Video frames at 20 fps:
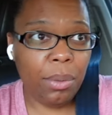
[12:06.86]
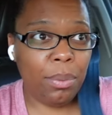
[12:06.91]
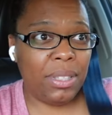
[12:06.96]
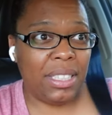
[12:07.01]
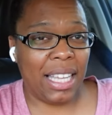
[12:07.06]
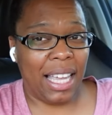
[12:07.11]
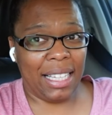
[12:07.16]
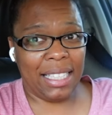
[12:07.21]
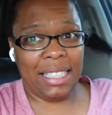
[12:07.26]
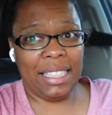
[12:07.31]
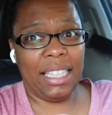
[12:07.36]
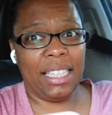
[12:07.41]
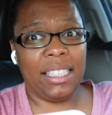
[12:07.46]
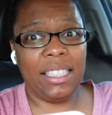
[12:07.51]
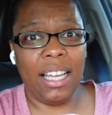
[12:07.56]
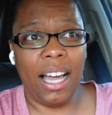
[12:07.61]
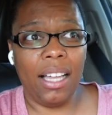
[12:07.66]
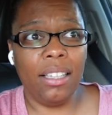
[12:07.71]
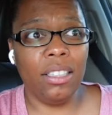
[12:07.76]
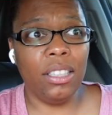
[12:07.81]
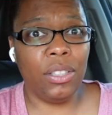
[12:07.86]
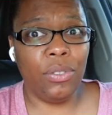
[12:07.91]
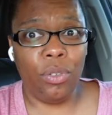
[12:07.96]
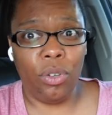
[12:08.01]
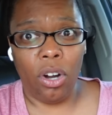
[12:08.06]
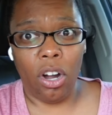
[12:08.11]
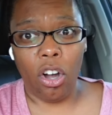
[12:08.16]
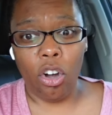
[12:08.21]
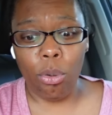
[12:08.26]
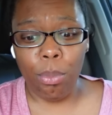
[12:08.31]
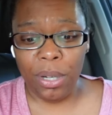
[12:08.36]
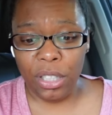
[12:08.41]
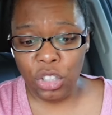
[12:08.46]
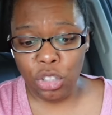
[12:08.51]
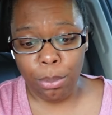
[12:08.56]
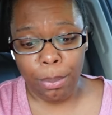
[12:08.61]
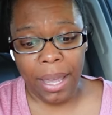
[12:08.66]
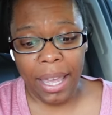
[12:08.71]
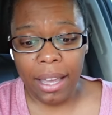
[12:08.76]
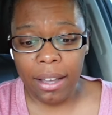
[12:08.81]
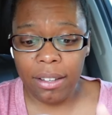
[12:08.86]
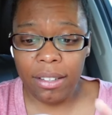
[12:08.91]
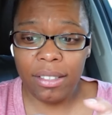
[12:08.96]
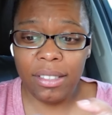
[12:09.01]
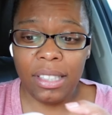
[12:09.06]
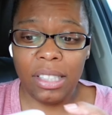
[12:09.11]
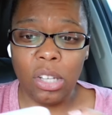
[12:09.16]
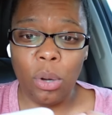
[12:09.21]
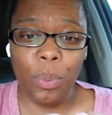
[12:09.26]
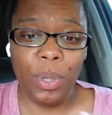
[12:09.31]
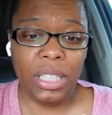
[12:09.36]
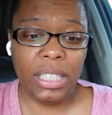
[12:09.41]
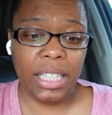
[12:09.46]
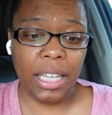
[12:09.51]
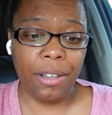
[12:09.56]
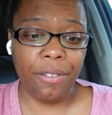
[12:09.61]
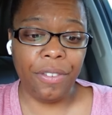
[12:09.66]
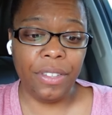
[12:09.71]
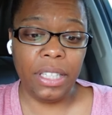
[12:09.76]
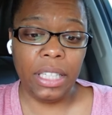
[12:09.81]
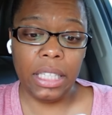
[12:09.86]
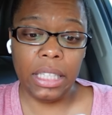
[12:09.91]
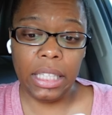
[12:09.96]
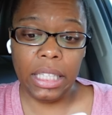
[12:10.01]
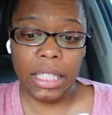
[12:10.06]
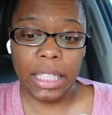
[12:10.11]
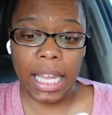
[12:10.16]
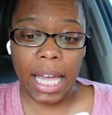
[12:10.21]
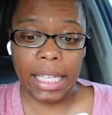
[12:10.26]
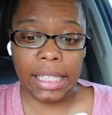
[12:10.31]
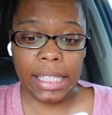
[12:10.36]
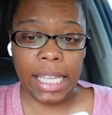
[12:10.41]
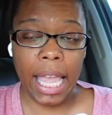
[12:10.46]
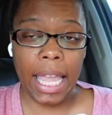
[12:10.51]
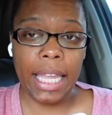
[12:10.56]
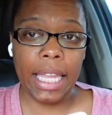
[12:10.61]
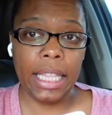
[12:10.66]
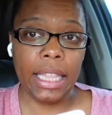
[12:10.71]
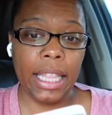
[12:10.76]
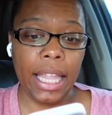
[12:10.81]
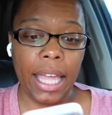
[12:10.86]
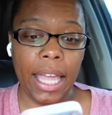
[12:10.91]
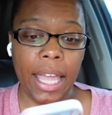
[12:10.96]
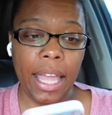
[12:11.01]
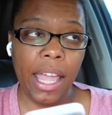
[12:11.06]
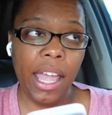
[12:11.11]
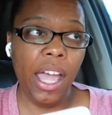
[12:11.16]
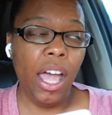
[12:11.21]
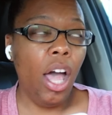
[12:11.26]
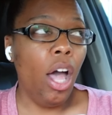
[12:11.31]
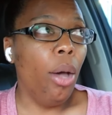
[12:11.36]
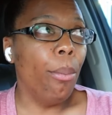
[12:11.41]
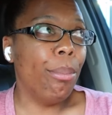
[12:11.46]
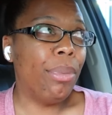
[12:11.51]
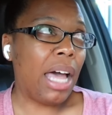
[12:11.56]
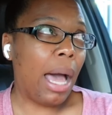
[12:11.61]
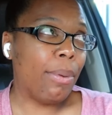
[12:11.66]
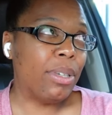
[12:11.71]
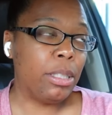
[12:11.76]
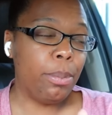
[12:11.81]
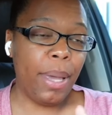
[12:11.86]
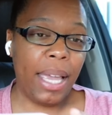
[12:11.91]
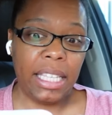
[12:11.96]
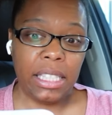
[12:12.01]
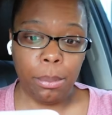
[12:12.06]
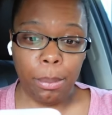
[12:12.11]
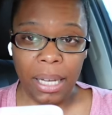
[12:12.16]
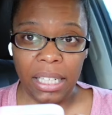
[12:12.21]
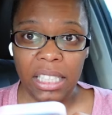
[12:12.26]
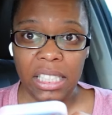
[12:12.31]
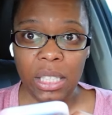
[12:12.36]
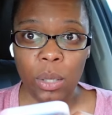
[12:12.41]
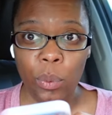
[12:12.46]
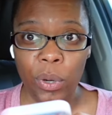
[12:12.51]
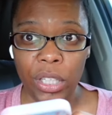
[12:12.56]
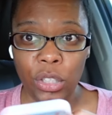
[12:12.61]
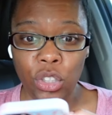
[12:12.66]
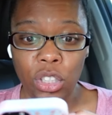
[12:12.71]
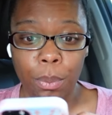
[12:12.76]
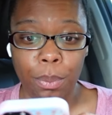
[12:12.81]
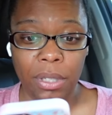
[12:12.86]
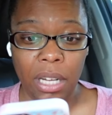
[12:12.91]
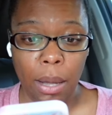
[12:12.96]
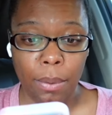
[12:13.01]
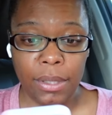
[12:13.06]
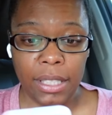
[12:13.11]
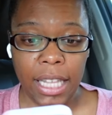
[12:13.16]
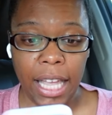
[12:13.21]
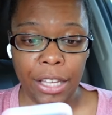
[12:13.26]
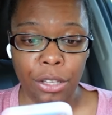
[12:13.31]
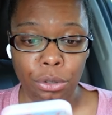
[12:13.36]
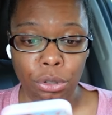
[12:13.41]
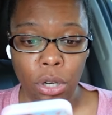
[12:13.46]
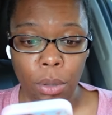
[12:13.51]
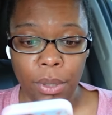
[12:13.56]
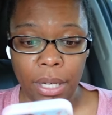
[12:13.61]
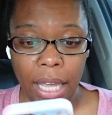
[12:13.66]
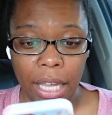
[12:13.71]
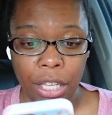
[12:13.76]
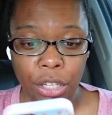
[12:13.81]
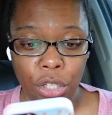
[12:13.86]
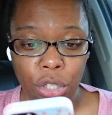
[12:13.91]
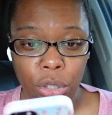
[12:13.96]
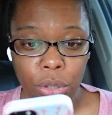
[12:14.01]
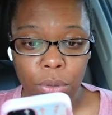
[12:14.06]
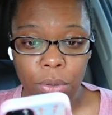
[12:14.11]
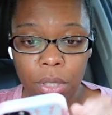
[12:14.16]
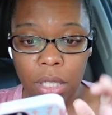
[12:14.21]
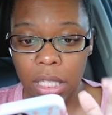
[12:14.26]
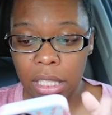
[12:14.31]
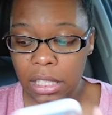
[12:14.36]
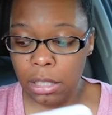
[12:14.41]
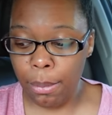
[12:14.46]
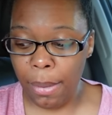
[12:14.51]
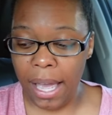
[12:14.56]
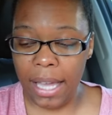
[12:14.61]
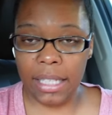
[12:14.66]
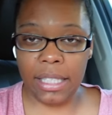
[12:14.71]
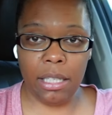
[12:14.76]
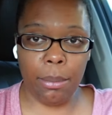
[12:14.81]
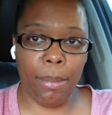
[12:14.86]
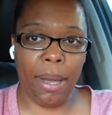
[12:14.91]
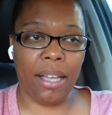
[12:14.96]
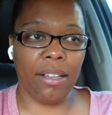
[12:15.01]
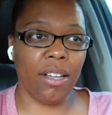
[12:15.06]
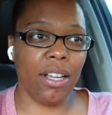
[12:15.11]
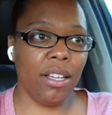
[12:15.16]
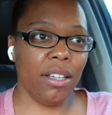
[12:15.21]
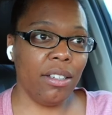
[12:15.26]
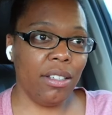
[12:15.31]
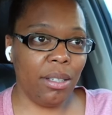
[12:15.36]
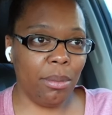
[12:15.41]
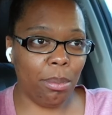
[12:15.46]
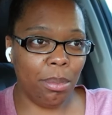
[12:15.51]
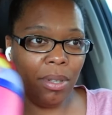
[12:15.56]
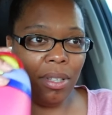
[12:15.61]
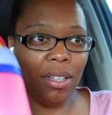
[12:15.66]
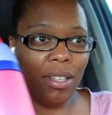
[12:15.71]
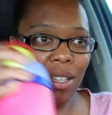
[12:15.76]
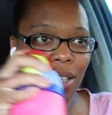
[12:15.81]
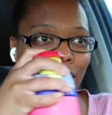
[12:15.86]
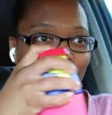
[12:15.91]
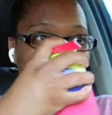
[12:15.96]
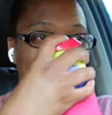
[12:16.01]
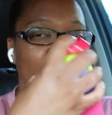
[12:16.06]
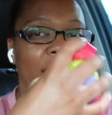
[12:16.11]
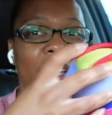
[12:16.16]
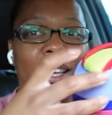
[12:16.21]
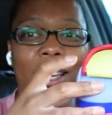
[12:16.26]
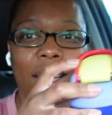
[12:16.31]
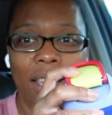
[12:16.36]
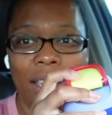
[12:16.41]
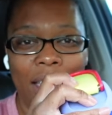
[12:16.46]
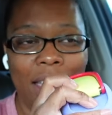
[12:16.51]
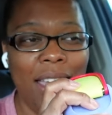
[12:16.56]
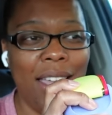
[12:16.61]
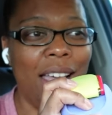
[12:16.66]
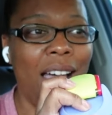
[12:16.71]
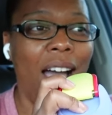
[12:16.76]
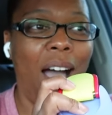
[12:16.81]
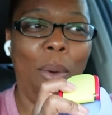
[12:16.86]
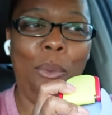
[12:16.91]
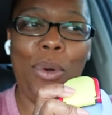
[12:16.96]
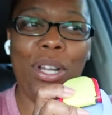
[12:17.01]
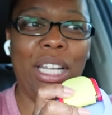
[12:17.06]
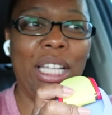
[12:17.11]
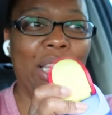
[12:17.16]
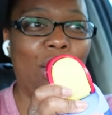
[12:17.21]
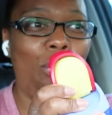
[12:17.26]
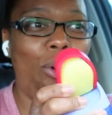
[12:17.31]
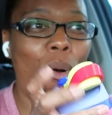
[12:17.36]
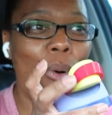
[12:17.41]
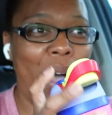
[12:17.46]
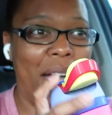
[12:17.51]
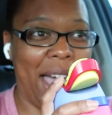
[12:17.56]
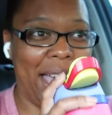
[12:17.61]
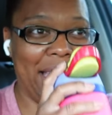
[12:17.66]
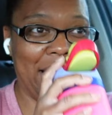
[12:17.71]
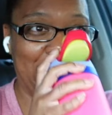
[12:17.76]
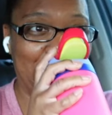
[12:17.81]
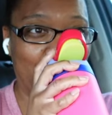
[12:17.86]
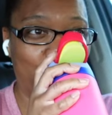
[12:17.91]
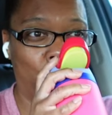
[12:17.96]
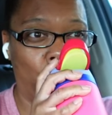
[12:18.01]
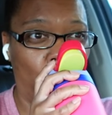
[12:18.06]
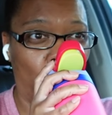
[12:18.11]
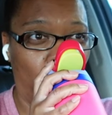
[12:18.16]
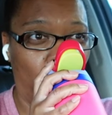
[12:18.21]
it was like six dollars for a whole bunch of mouths so we definitely not taking that but i was passing by this QuikTrip and i was like you know what i can do get some ice in my cup i'm running low on ice